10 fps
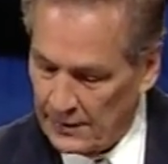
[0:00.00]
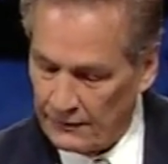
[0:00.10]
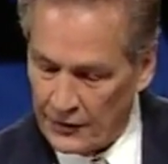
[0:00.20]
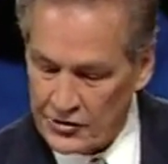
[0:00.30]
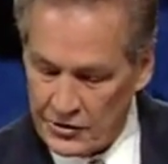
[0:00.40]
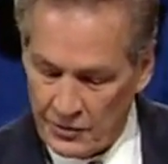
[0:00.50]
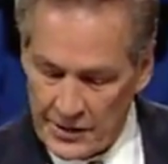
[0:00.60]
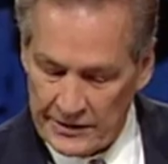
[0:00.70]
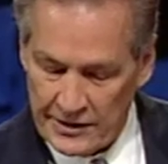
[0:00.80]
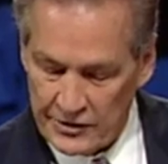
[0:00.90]
1
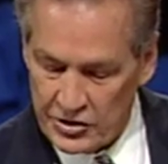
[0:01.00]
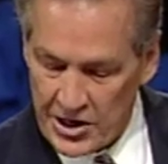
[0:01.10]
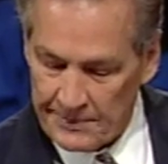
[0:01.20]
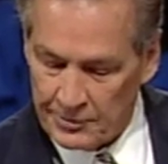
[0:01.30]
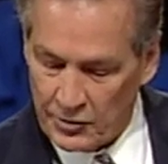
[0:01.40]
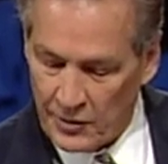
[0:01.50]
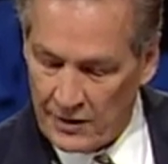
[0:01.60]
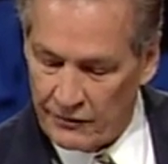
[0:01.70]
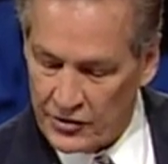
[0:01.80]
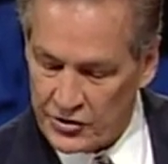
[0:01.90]
Corinthians chapter
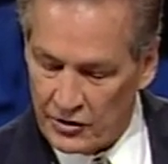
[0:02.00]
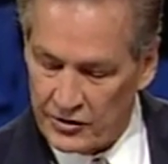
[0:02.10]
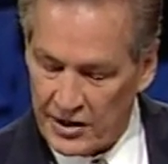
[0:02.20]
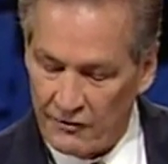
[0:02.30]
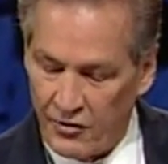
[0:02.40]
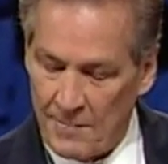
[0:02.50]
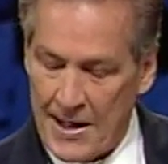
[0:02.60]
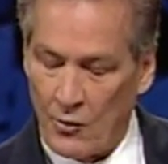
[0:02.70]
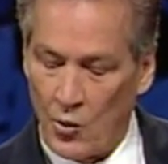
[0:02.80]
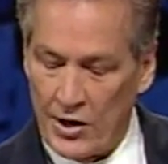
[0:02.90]
12, verse 13. For
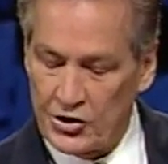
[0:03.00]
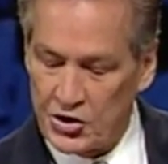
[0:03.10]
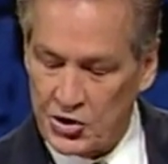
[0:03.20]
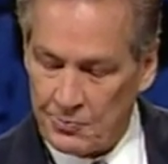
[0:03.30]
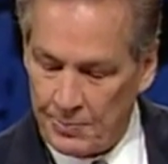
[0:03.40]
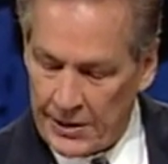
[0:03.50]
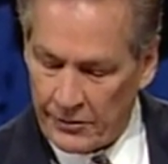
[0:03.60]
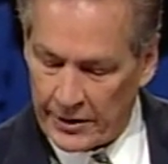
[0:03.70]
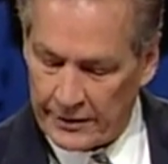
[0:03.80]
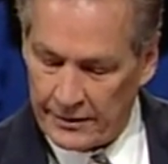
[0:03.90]
by one
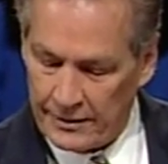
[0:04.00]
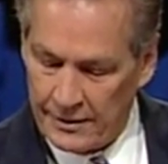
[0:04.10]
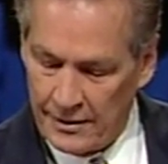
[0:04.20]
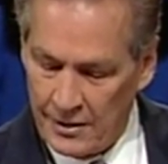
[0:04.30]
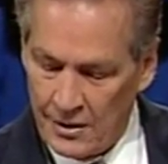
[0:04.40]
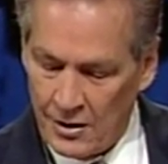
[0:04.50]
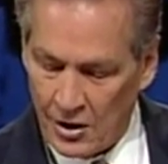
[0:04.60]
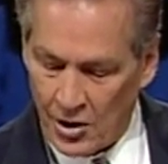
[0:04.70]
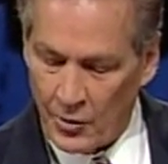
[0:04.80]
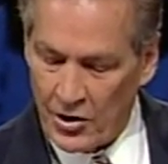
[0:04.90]
Spirit
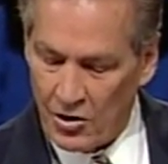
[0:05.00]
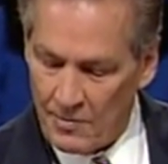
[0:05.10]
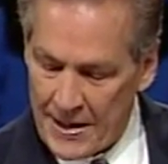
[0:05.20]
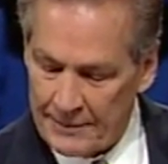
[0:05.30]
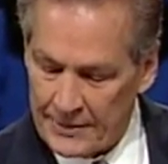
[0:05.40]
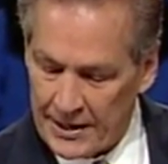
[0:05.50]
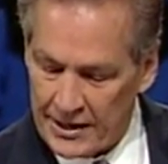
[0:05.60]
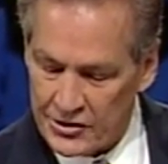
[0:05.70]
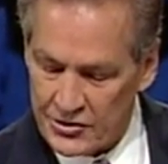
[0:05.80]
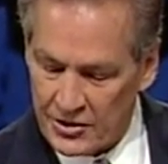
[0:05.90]
are we all
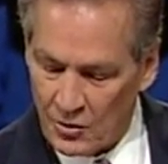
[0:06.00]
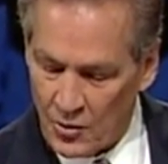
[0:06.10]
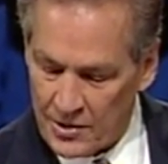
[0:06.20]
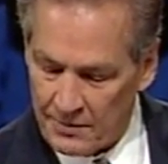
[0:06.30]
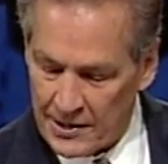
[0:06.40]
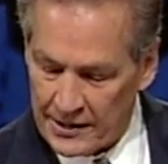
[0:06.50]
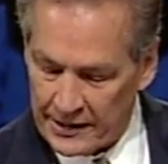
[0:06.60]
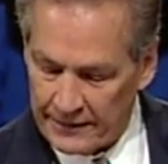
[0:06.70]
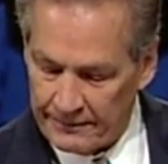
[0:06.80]
baptized into one body